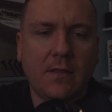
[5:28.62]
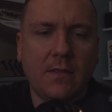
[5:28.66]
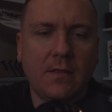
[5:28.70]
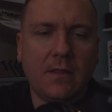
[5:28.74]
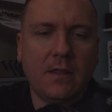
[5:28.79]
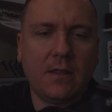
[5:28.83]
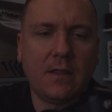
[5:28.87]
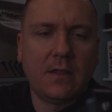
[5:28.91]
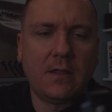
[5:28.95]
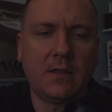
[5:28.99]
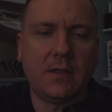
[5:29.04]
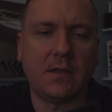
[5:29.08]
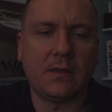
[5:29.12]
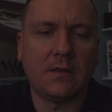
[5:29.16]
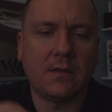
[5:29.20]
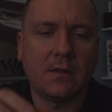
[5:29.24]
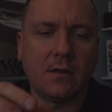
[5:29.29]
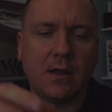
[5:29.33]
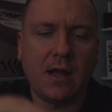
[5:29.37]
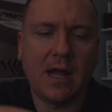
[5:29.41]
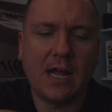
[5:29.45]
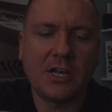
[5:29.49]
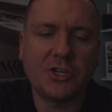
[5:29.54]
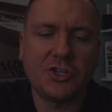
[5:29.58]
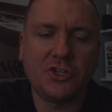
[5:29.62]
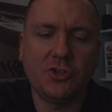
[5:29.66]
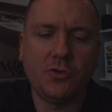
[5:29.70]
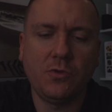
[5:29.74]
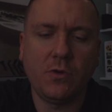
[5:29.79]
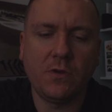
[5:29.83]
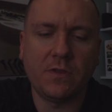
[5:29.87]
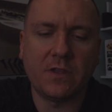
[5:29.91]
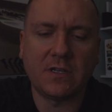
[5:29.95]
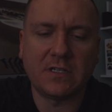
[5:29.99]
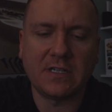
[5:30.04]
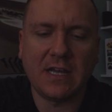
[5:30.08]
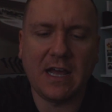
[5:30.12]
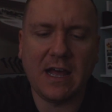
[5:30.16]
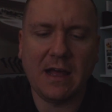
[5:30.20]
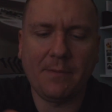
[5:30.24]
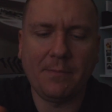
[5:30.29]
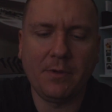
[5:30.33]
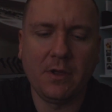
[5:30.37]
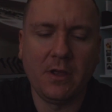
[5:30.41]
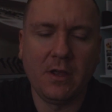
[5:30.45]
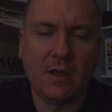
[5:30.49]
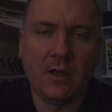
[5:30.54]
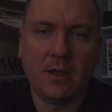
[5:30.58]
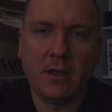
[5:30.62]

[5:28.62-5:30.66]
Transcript: The hot shoe on the top,